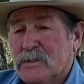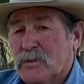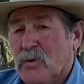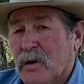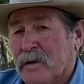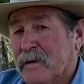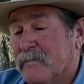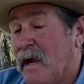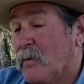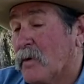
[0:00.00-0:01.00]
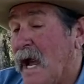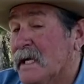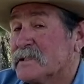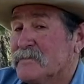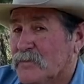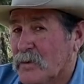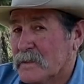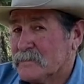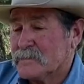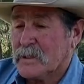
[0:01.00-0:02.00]
at the quality of how we're asking for
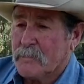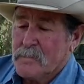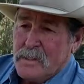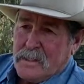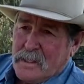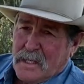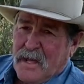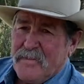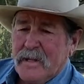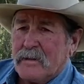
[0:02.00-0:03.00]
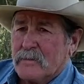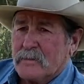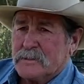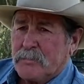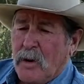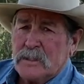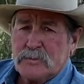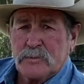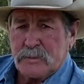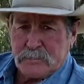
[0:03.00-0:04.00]
it. So I think
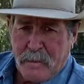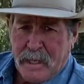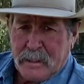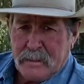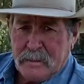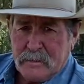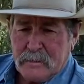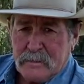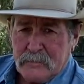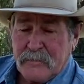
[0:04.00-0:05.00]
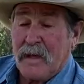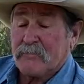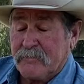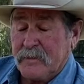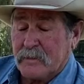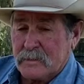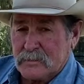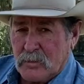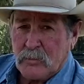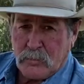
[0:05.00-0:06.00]
response with respect without fear
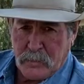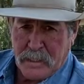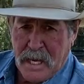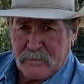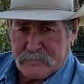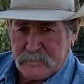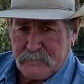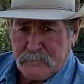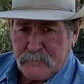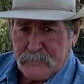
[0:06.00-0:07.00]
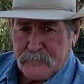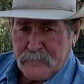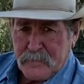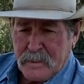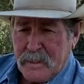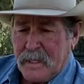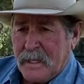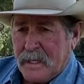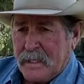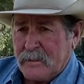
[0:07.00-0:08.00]
is what we're really after.
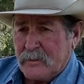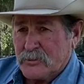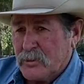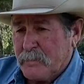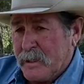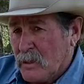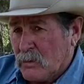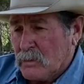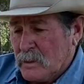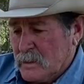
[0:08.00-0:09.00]
And there should be no